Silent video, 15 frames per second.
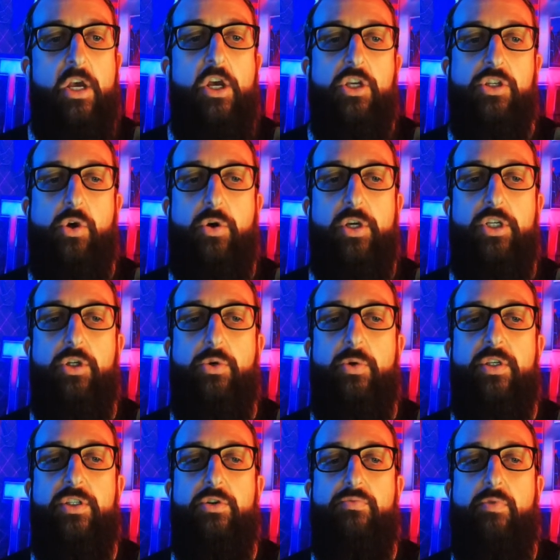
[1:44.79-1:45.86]
So all you do
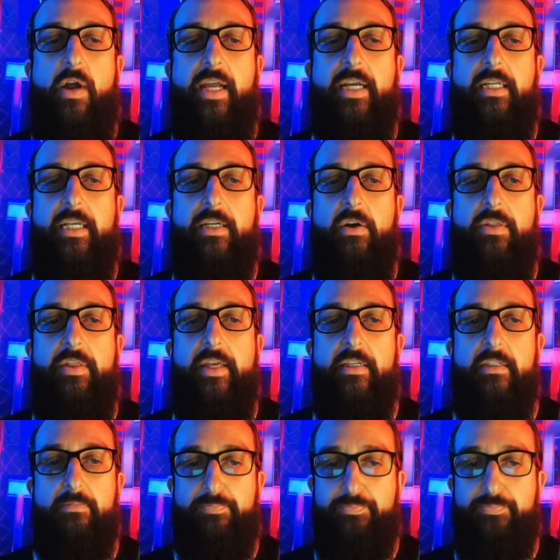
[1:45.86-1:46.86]
is you right click on this,